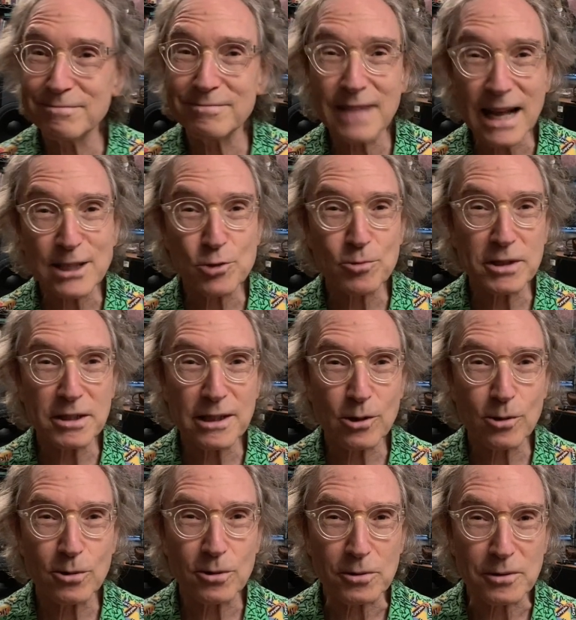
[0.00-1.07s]
That's really
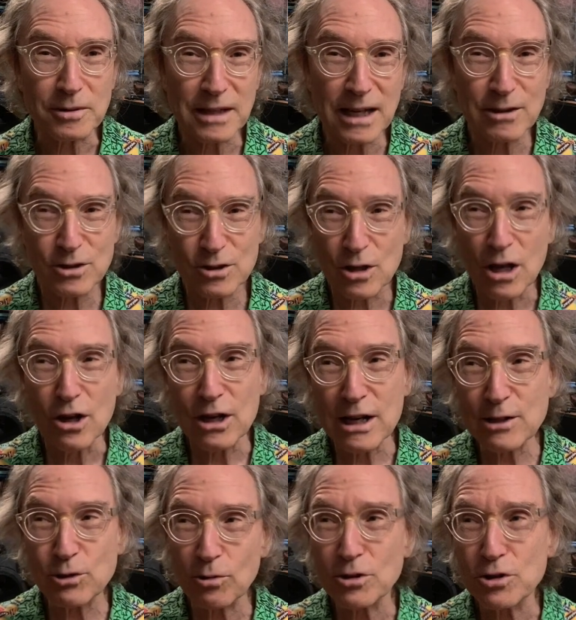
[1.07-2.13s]
cool. Now,
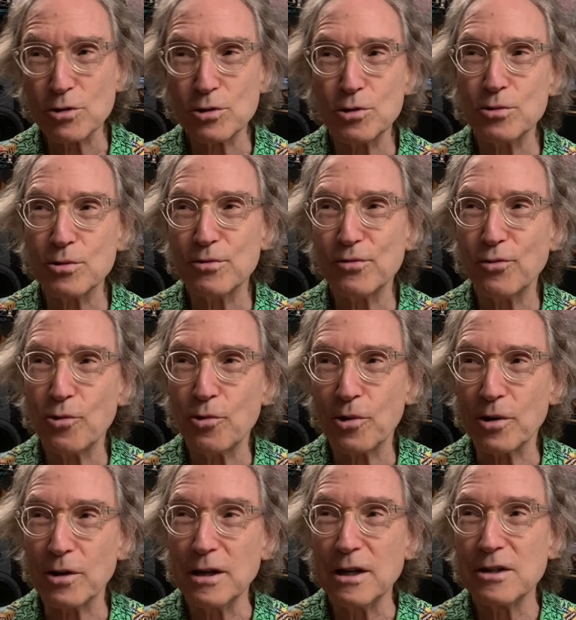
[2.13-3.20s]
it's also true
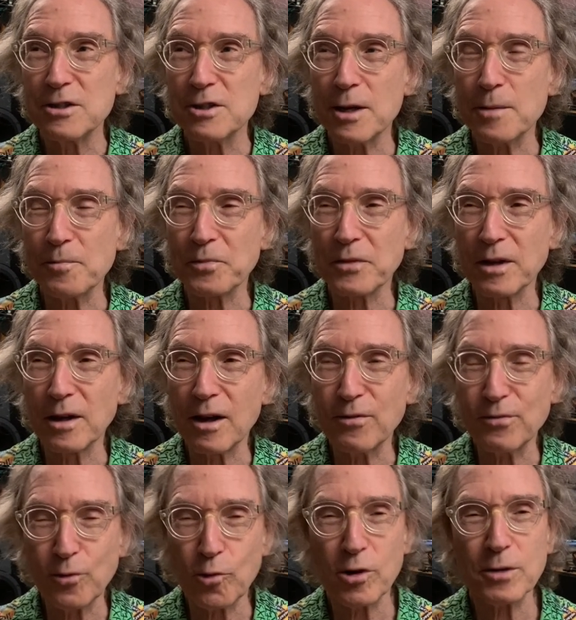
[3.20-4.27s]
for some
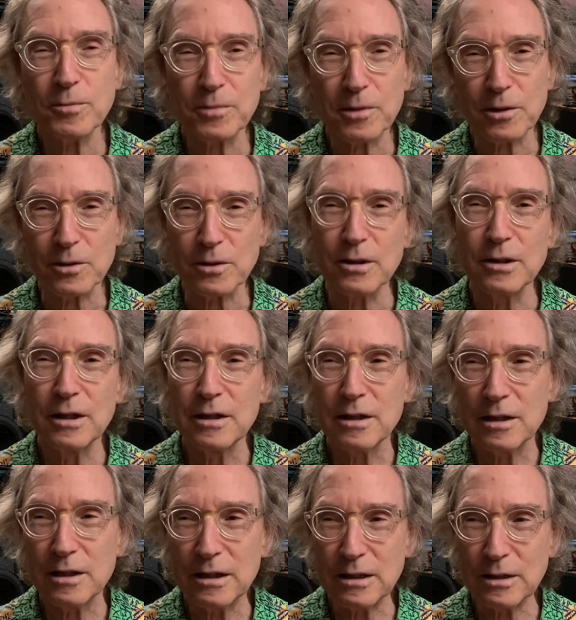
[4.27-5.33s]
affordable
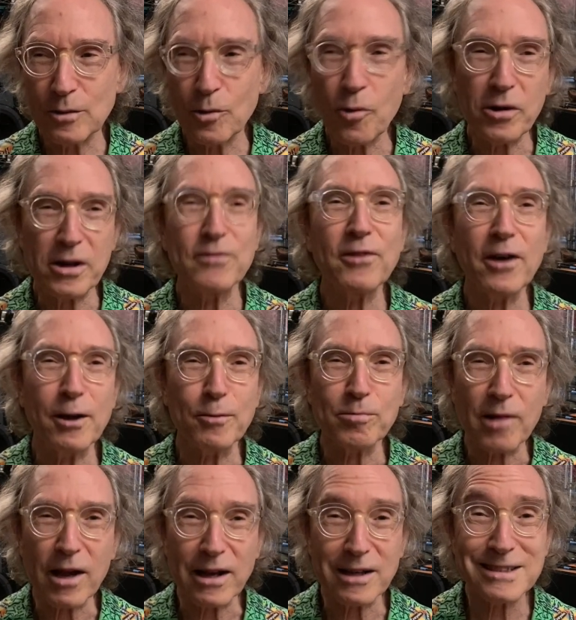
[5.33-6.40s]
audiophile
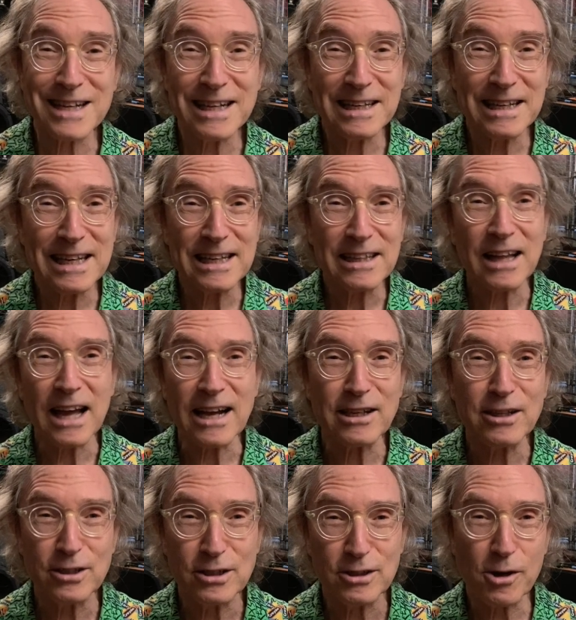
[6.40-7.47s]
products like ELAC.
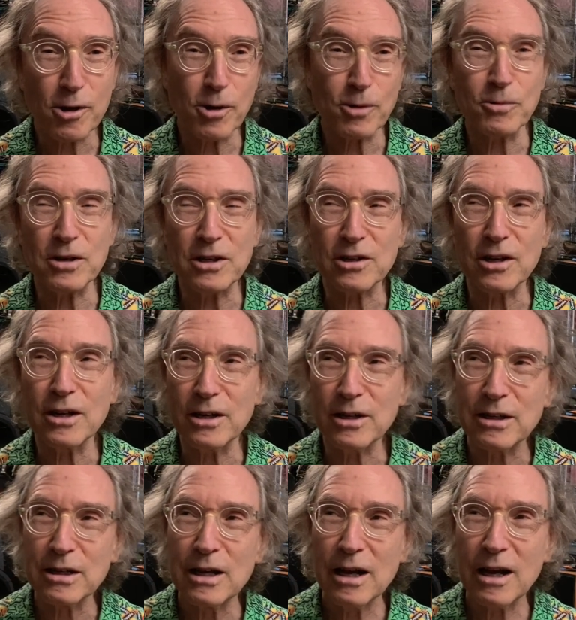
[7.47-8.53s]
You go to
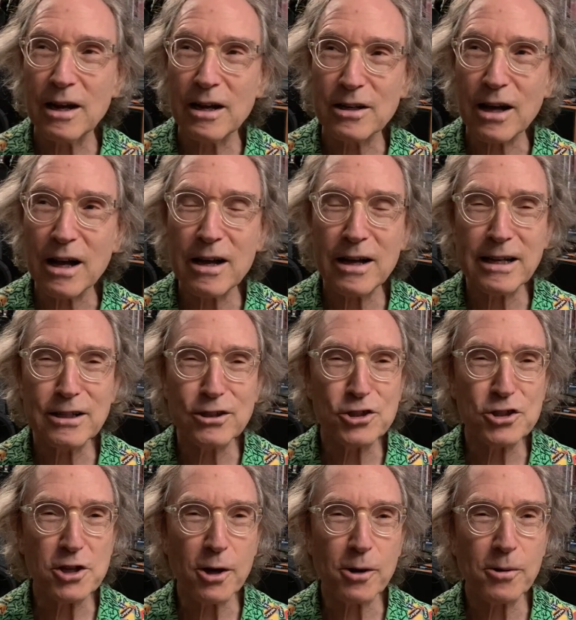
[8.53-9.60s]
a high-end
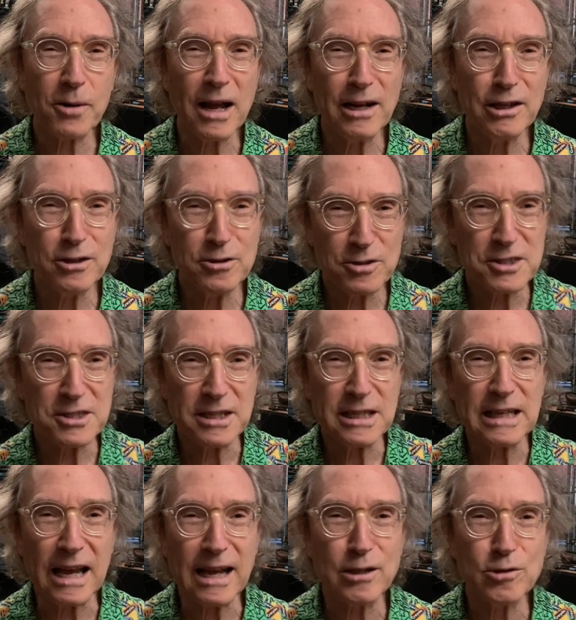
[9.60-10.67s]
show and you'd see
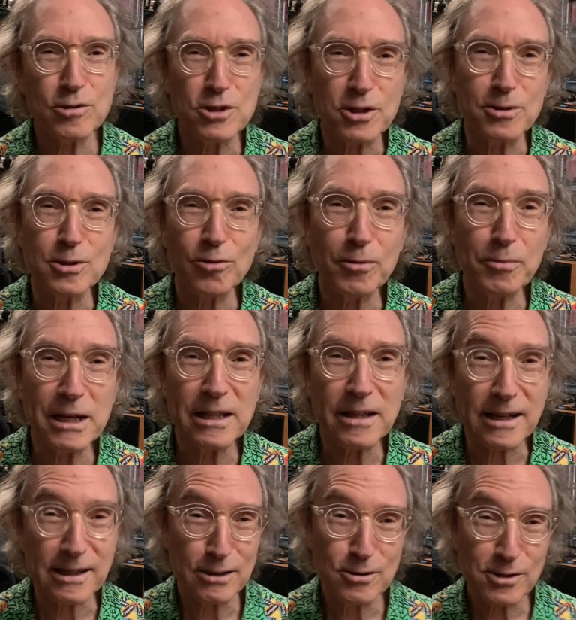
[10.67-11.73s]
Andrew Jones from
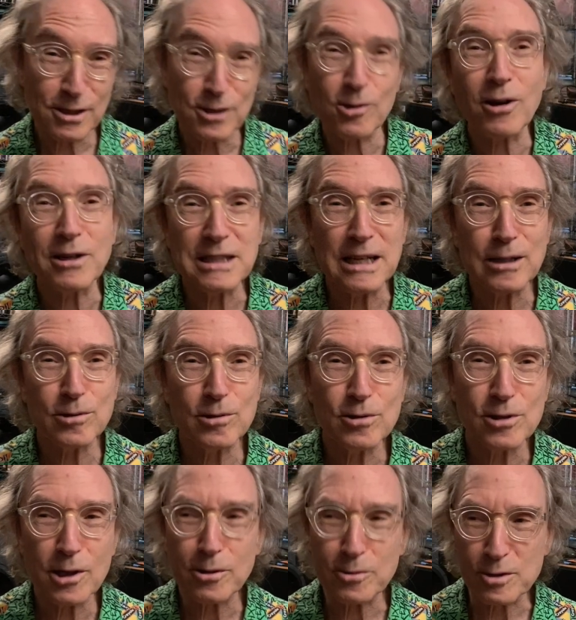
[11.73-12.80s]
ELAC and you could talk to Andrew
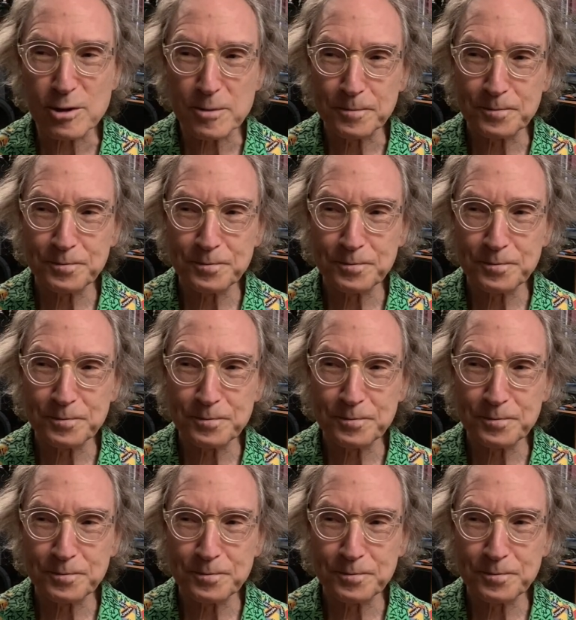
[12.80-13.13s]
Jones.